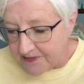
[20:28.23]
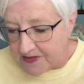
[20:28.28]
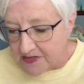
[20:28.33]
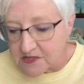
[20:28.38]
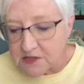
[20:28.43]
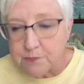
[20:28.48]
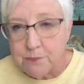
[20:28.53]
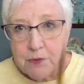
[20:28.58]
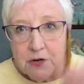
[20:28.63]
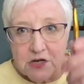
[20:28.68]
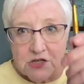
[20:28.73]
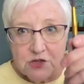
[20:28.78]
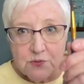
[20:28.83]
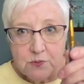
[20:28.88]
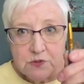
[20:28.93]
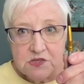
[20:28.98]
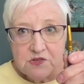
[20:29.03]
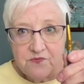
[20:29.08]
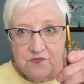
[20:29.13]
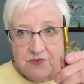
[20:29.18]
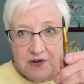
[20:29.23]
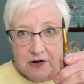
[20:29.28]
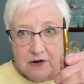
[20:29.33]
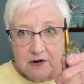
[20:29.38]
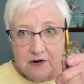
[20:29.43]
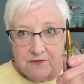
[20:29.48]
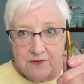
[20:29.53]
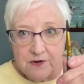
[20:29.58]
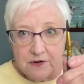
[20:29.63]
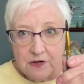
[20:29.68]
This brush was
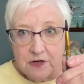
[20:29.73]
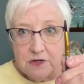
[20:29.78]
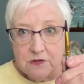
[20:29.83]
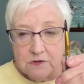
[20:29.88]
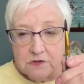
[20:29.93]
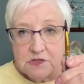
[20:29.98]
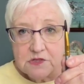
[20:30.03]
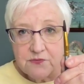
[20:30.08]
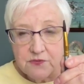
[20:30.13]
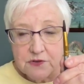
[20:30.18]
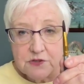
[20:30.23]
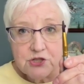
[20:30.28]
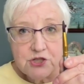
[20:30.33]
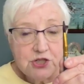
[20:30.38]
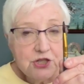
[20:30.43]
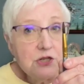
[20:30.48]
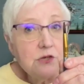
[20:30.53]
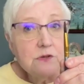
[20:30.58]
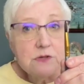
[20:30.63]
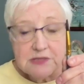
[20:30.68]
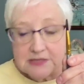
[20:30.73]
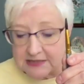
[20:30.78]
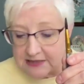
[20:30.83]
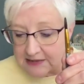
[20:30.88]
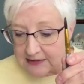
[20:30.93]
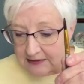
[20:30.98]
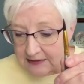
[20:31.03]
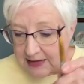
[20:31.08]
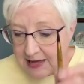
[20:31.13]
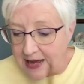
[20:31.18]
very, very useful. She used
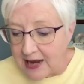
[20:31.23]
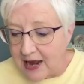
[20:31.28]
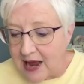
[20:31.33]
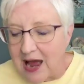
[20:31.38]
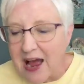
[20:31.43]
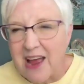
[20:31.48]
it a lot.